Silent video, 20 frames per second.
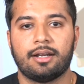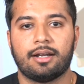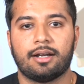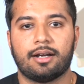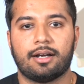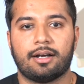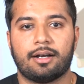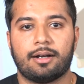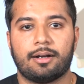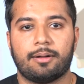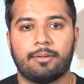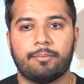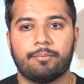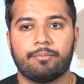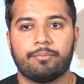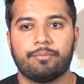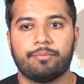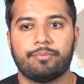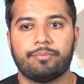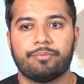
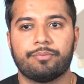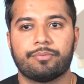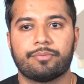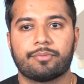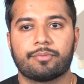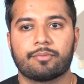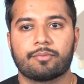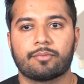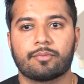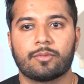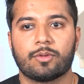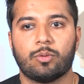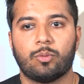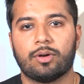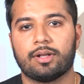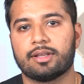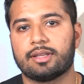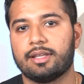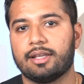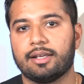
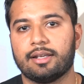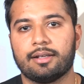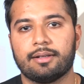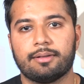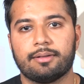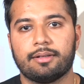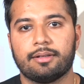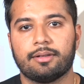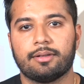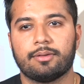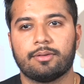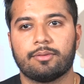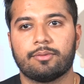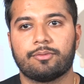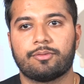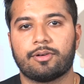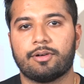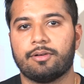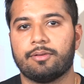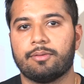One thing
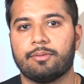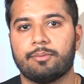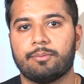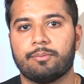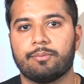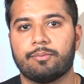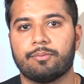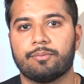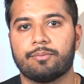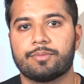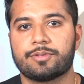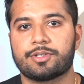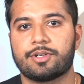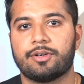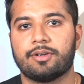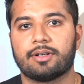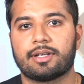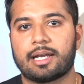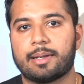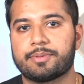for
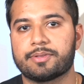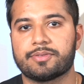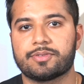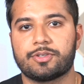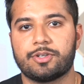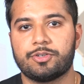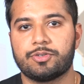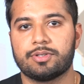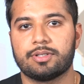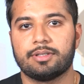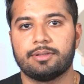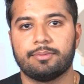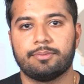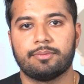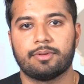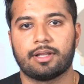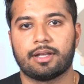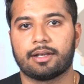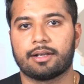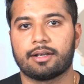certain types of surgery,
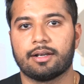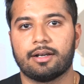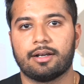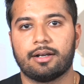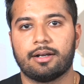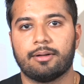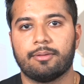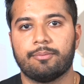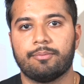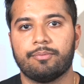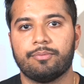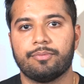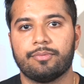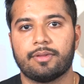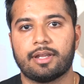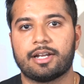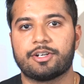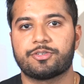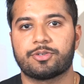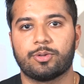like
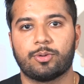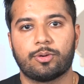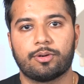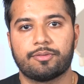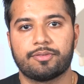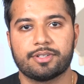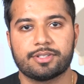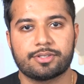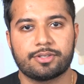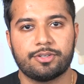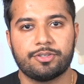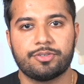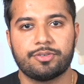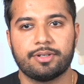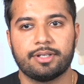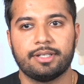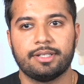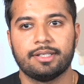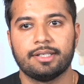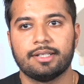natural orifice
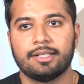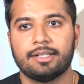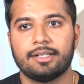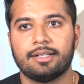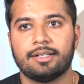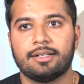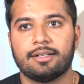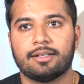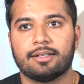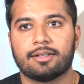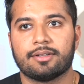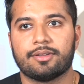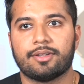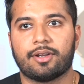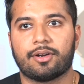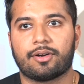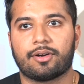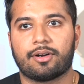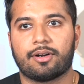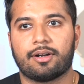surgery,
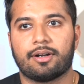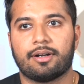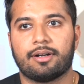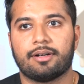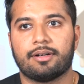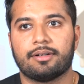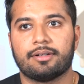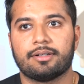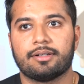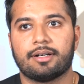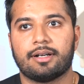there are